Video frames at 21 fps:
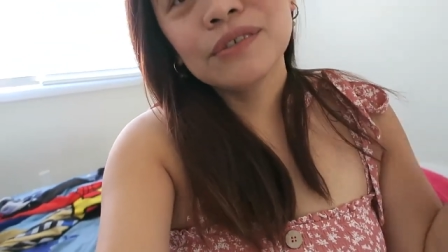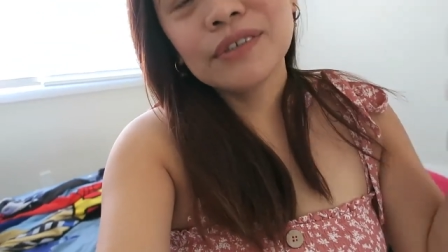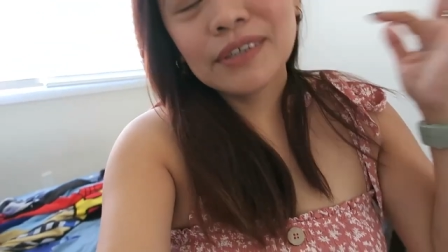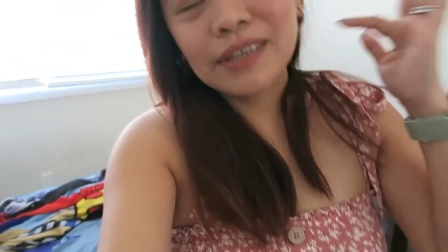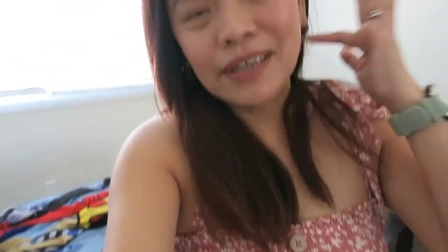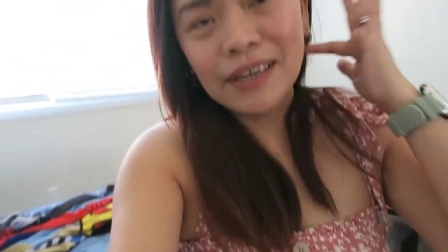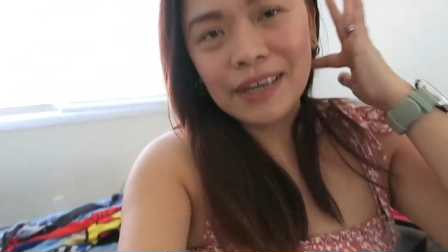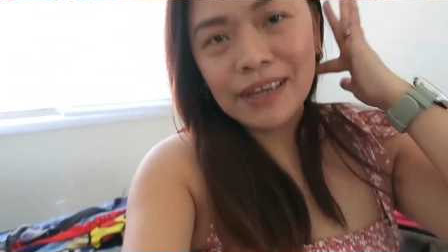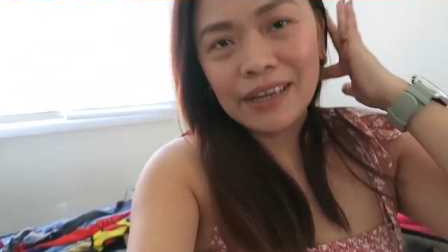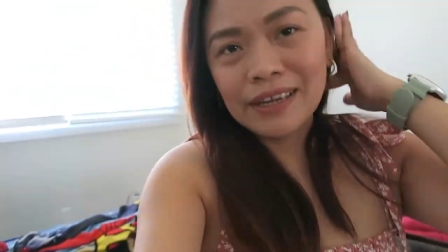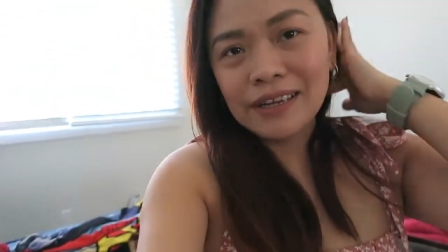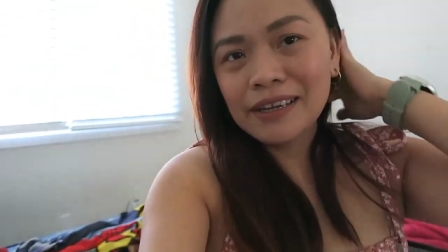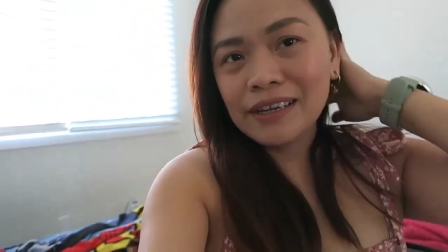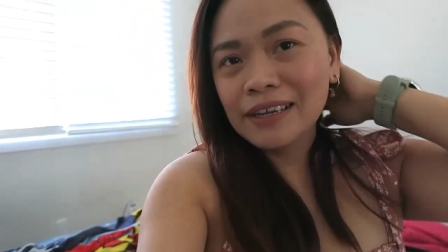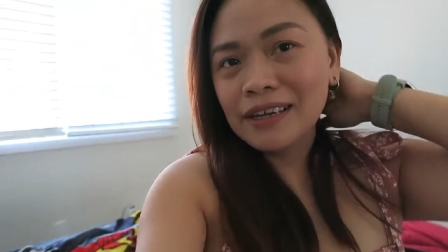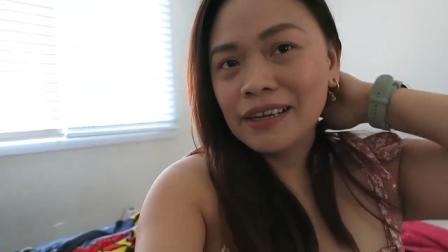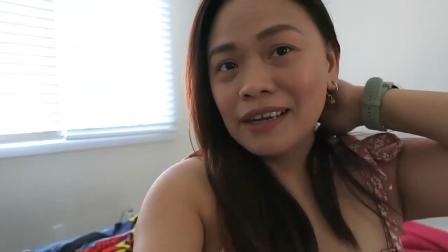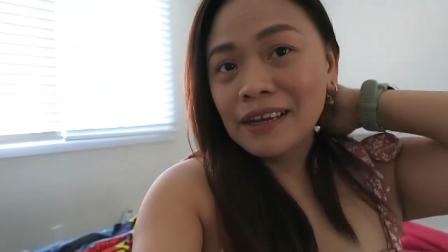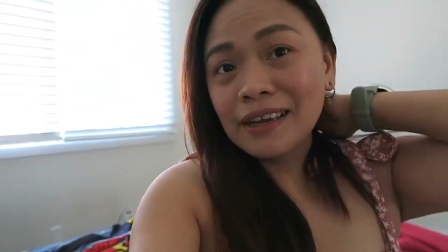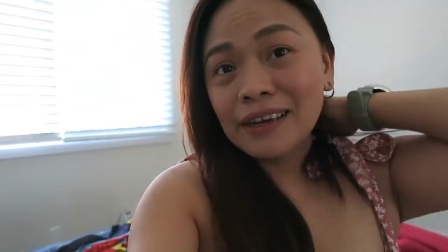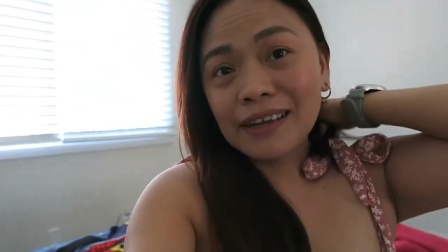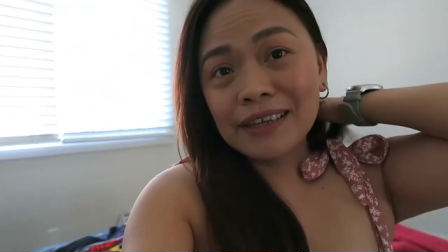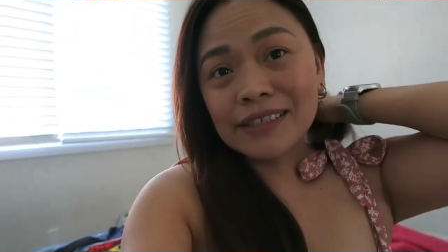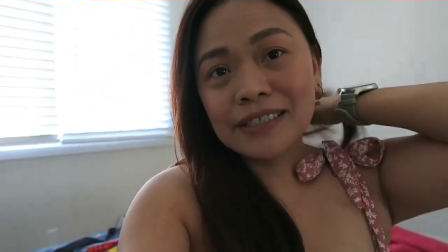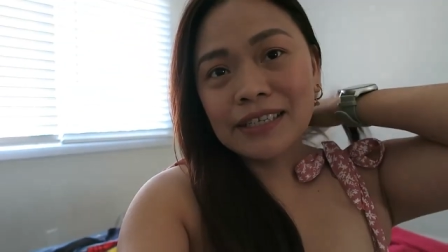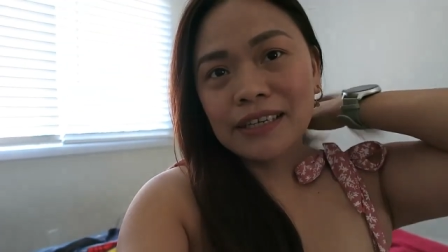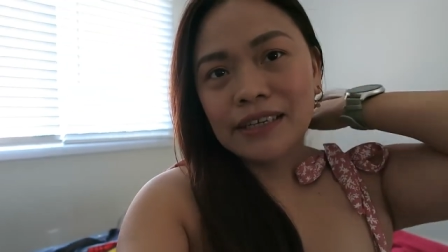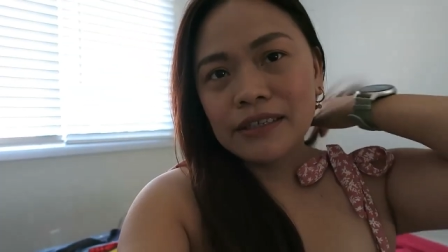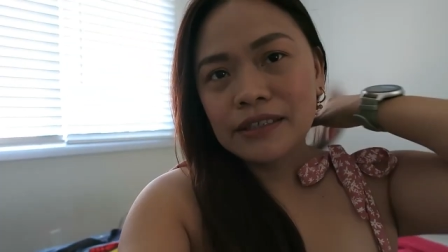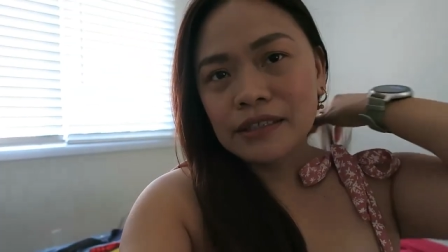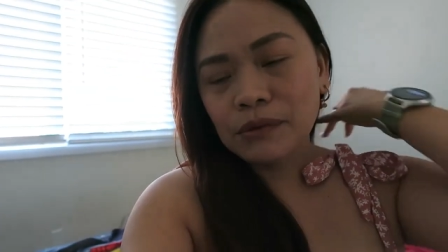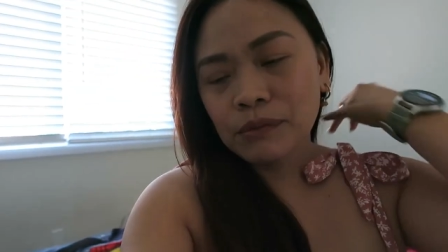today.
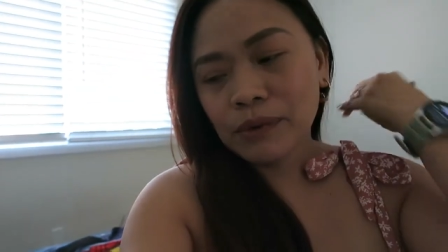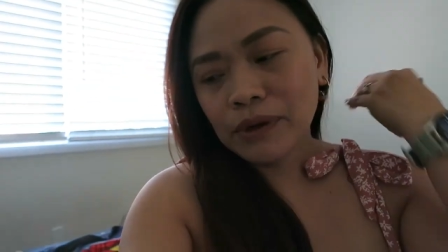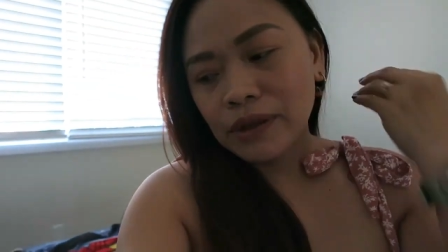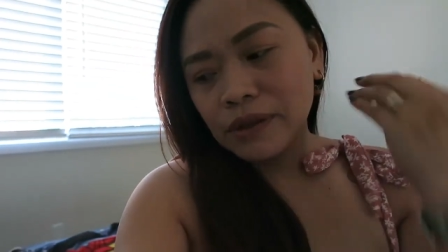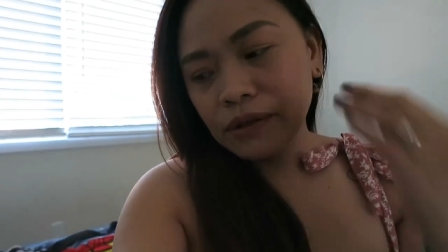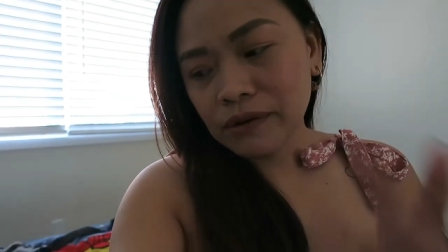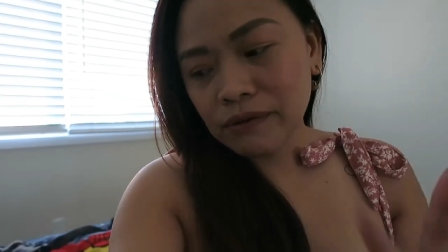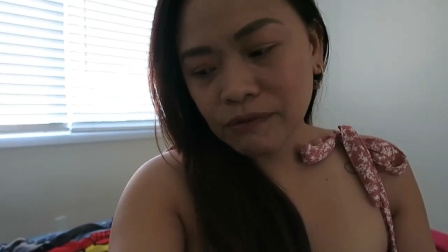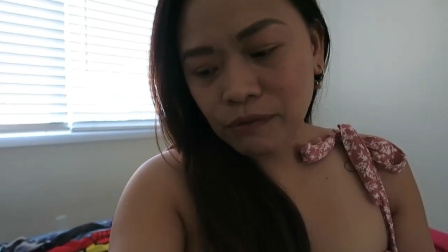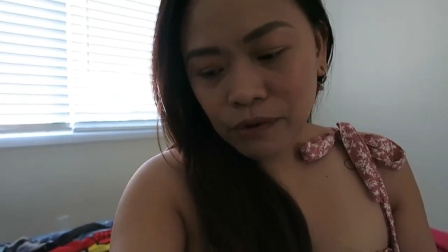Kasi sa weather